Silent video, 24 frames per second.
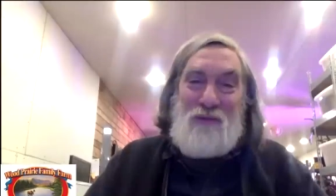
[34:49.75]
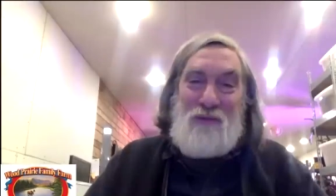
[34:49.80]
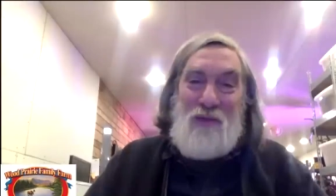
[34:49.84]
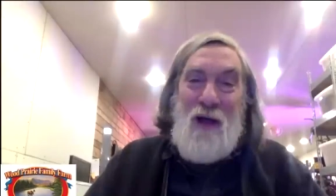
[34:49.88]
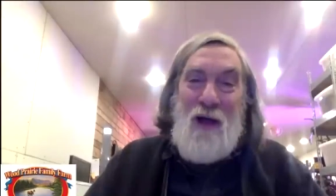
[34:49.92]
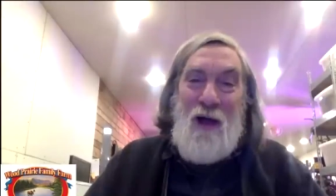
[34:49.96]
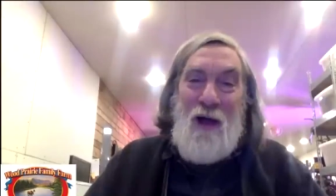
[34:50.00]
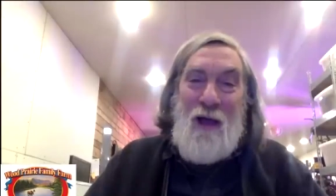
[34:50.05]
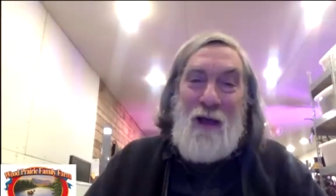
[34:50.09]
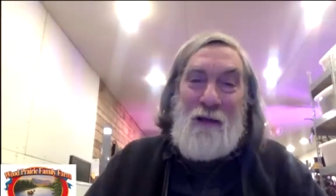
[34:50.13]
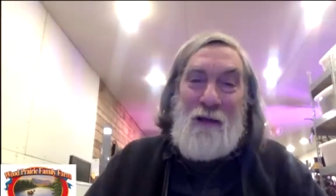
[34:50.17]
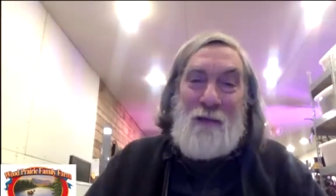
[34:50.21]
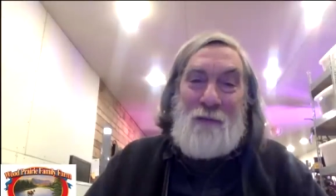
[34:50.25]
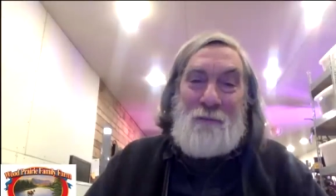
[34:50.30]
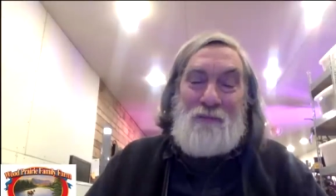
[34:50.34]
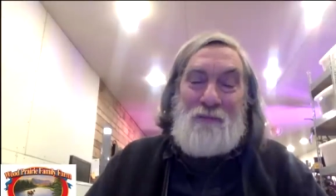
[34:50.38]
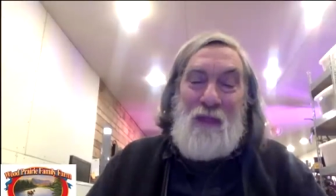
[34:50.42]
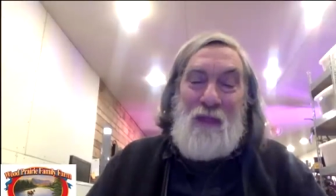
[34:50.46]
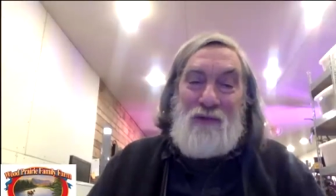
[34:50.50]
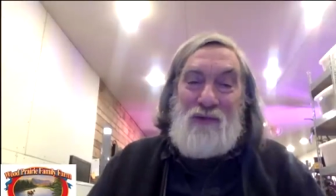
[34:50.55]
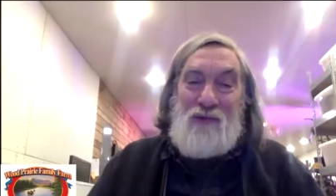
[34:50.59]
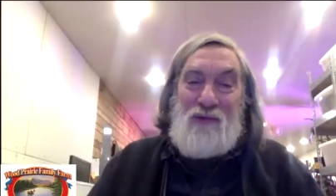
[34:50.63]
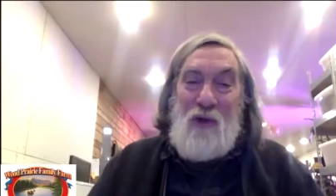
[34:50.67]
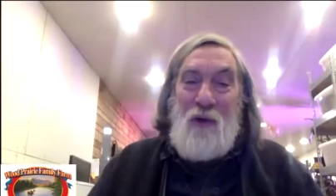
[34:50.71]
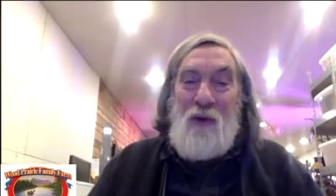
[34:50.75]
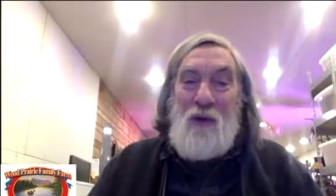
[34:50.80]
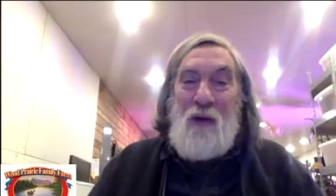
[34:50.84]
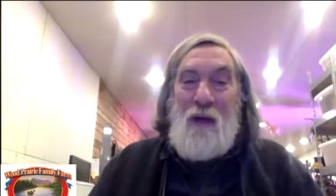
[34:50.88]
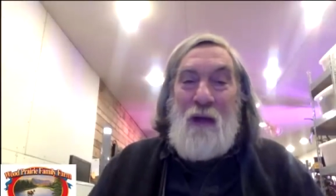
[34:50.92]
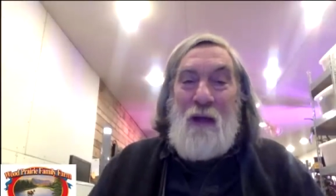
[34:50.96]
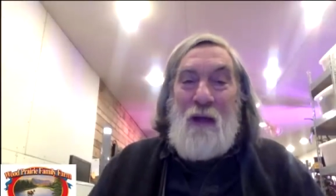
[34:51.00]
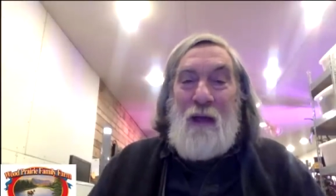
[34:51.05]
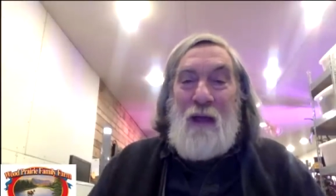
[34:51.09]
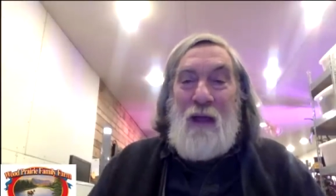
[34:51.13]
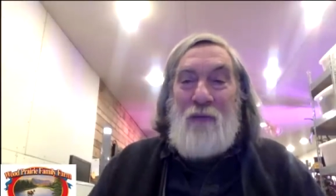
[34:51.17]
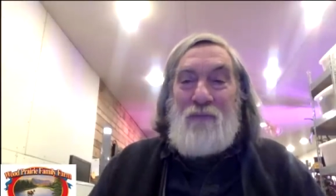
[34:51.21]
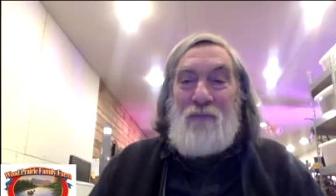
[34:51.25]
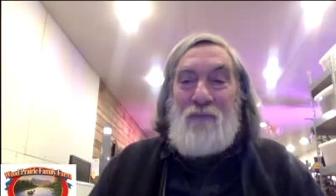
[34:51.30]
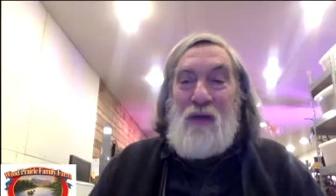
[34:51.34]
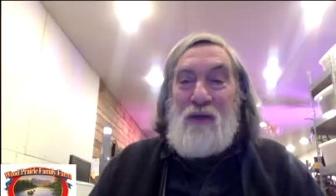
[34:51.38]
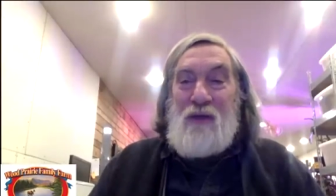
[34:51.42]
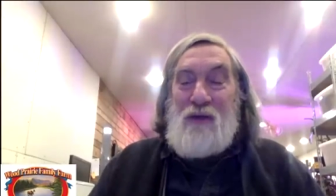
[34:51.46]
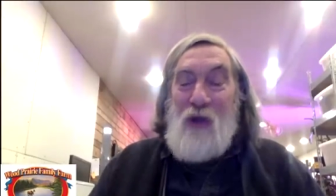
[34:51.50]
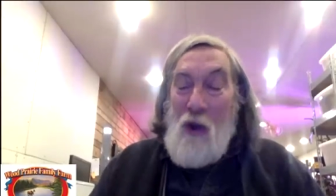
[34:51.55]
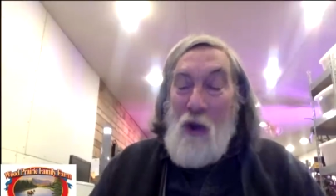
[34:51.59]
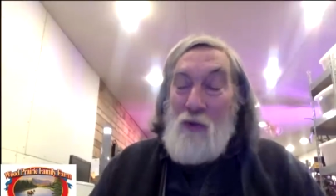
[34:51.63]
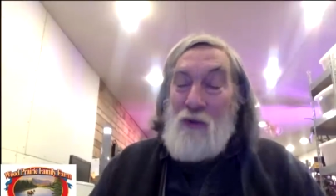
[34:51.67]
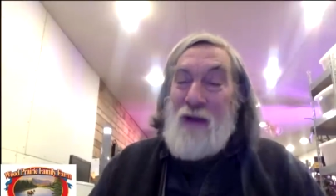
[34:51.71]
food supply. So
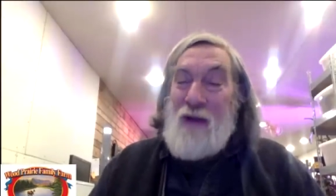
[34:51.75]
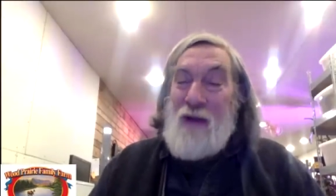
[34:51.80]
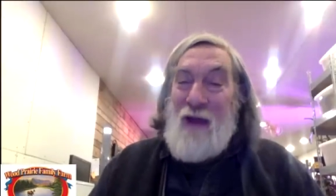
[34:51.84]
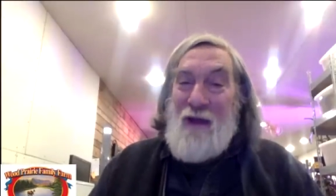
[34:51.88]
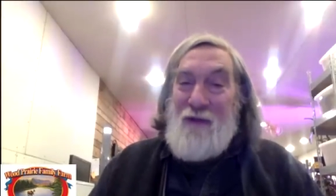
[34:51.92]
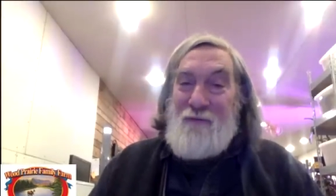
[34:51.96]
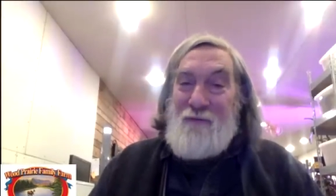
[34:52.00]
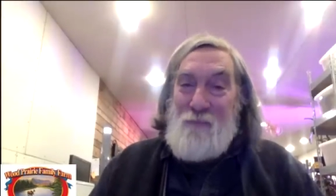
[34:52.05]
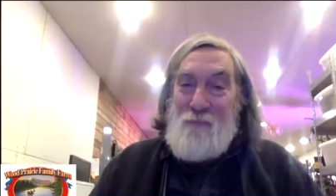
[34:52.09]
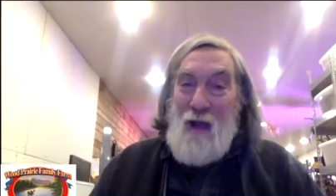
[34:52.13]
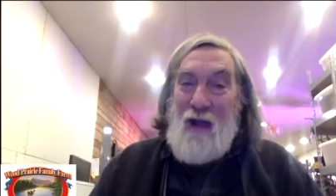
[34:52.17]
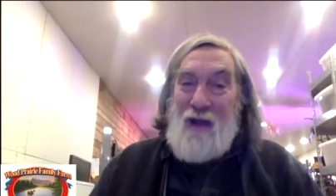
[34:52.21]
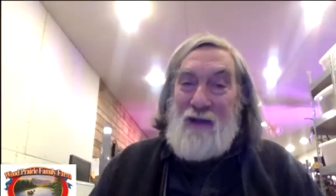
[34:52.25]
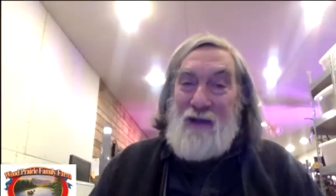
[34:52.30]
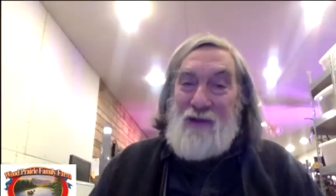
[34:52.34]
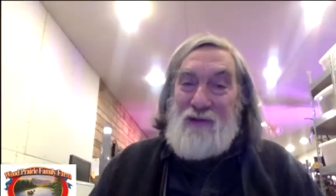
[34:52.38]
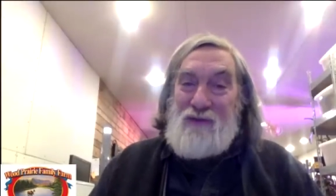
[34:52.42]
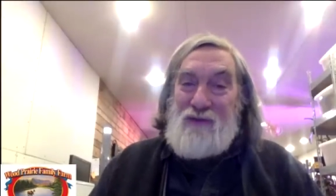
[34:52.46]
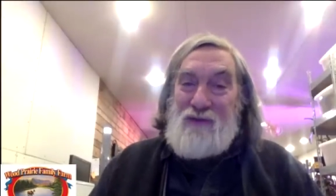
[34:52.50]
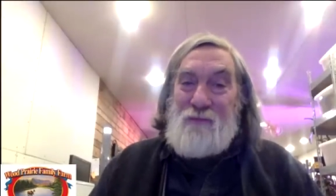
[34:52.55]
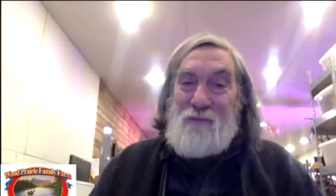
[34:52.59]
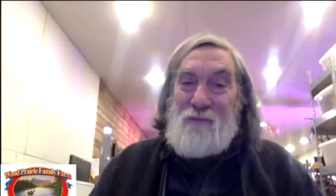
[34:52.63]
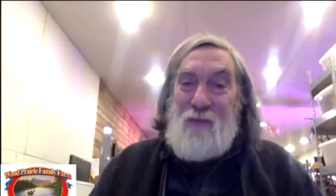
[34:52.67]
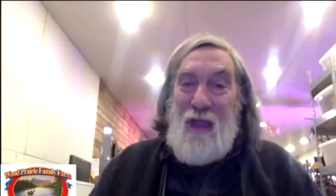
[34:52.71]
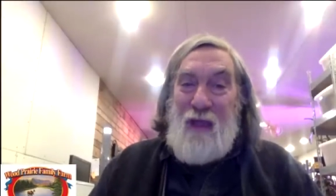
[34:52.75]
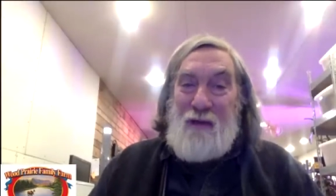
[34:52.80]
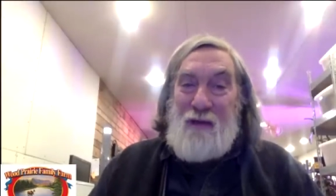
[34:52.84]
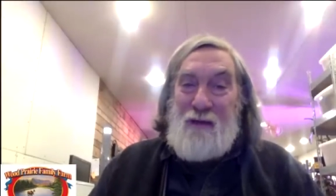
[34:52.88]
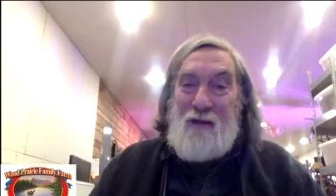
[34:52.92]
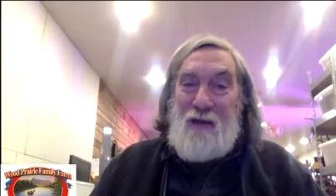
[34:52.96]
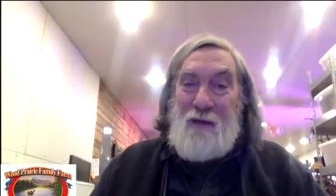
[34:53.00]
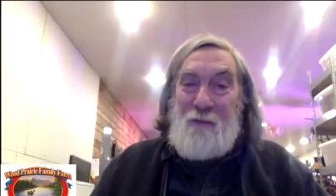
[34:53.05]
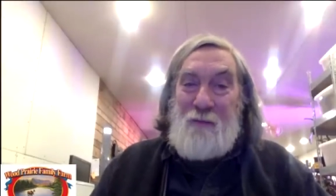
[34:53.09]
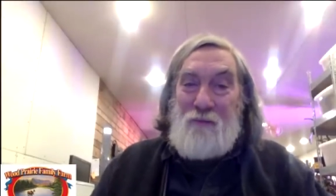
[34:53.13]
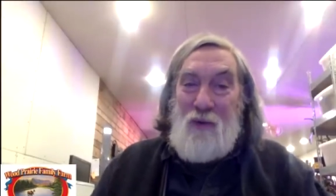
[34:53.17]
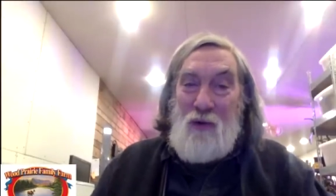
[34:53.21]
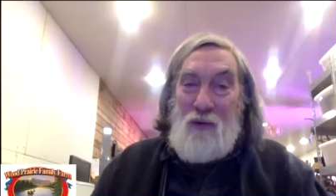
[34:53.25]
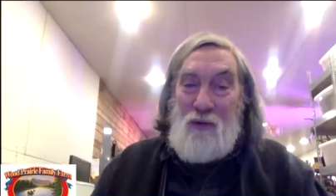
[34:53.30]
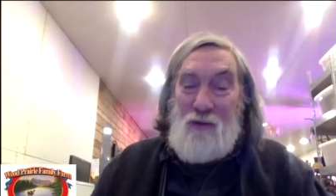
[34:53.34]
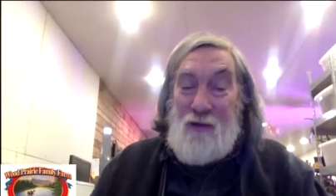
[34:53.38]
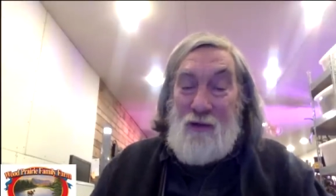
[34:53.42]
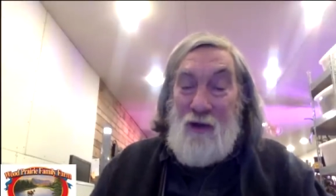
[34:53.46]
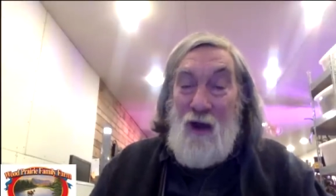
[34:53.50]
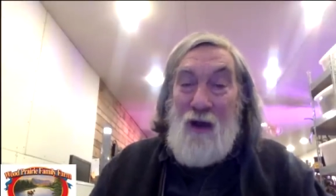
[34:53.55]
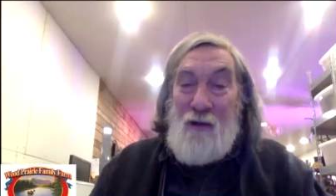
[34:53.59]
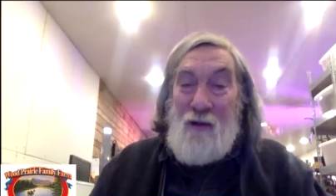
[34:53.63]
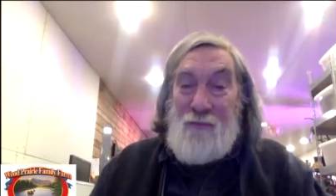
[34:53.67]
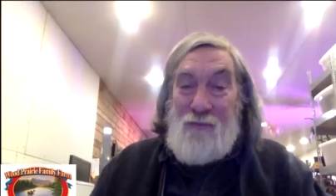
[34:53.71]
if you don't have mice and
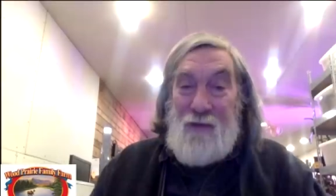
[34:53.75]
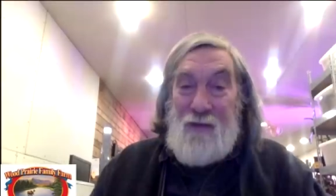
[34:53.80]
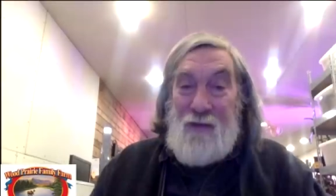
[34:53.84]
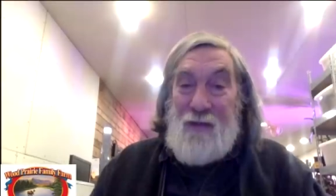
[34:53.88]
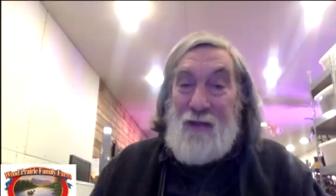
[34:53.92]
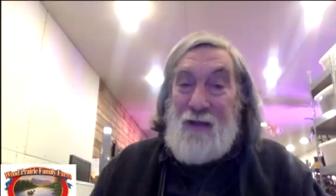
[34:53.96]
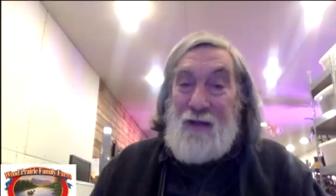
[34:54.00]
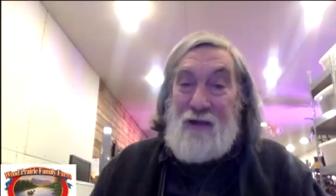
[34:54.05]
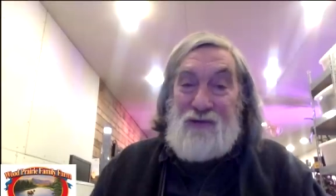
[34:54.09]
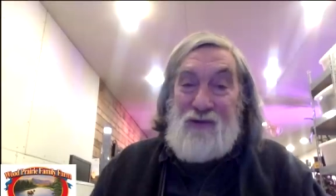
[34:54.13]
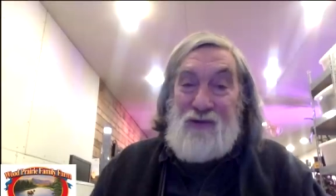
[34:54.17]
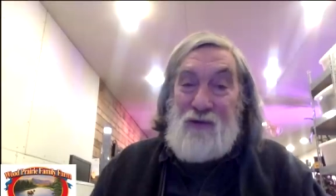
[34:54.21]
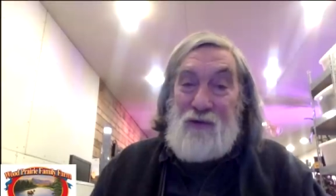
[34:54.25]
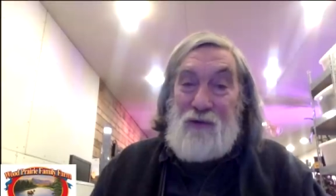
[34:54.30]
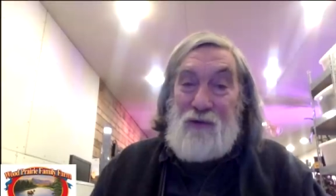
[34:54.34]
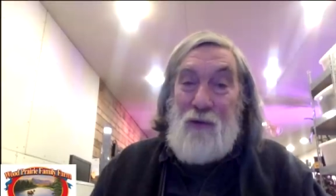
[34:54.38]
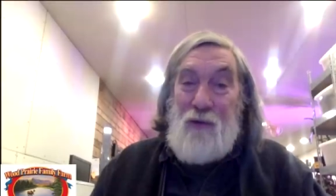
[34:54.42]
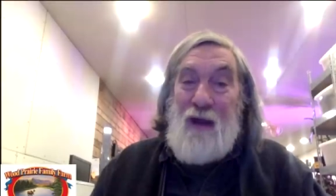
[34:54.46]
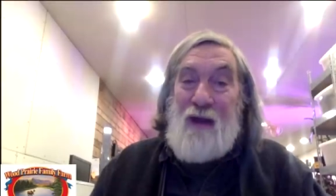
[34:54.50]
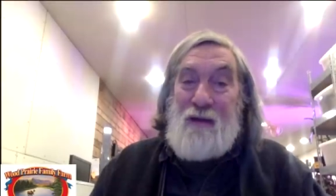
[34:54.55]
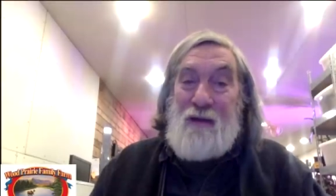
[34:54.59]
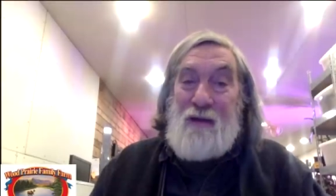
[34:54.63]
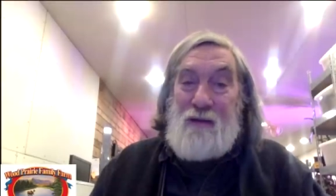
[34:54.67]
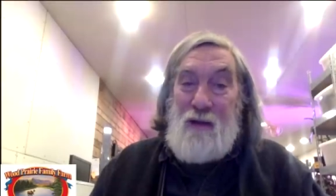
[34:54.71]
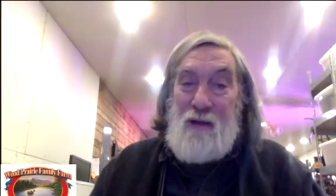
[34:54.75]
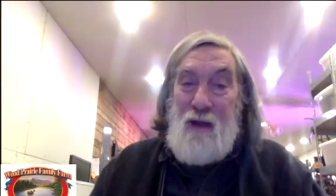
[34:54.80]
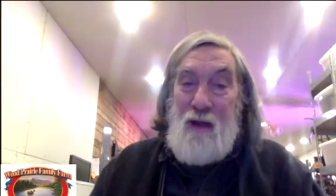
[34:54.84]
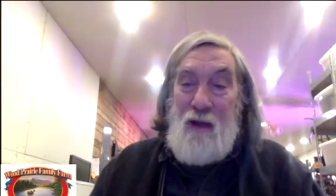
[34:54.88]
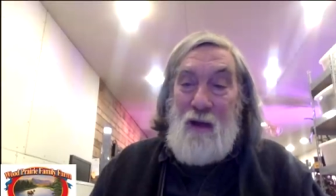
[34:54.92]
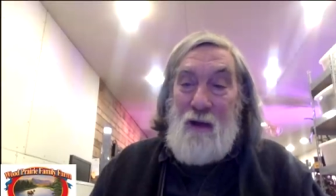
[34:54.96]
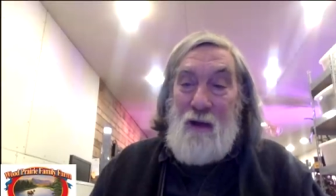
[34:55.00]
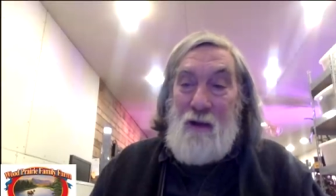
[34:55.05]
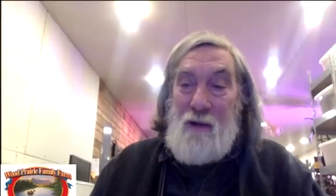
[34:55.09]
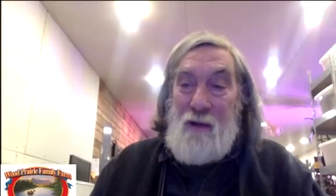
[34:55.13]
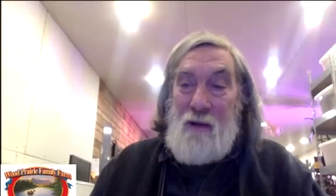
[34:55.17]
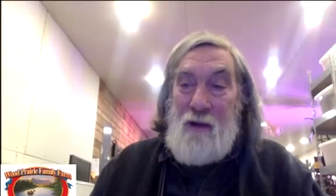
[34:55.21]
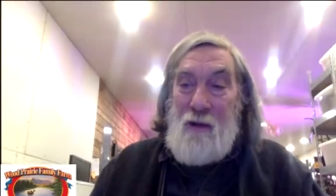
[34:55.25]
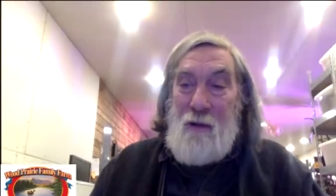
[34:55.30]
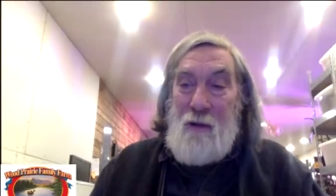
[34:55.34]
can pull it off, I think it's a great,